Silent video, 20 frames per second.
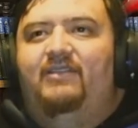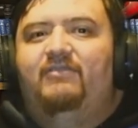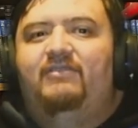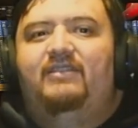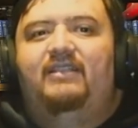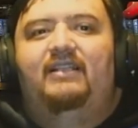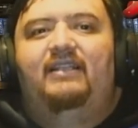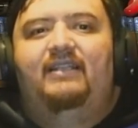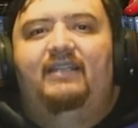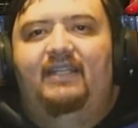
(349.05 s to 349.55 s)
it
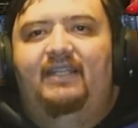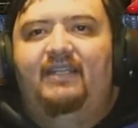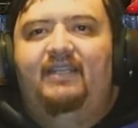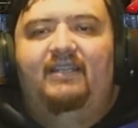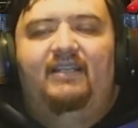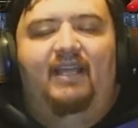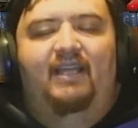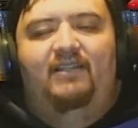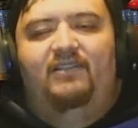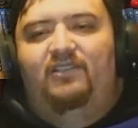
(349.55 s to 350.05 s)
seriously
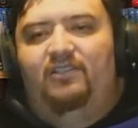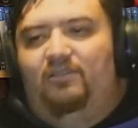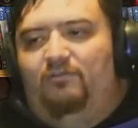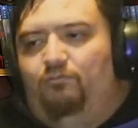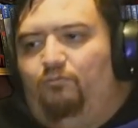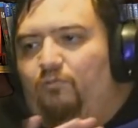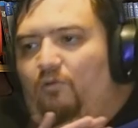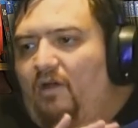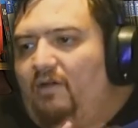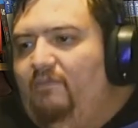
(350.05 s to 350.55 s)
needed like
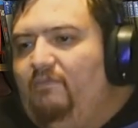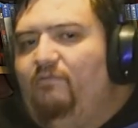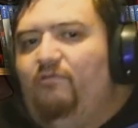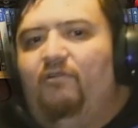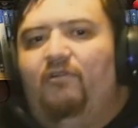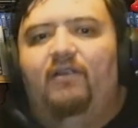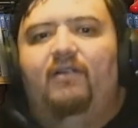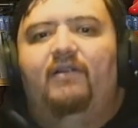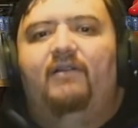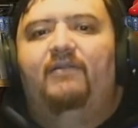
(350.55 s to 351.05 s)
just one
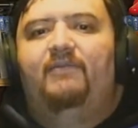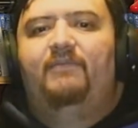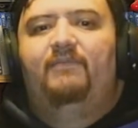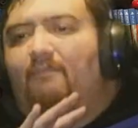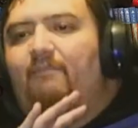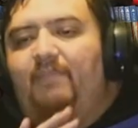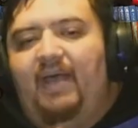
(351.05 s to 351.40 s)
more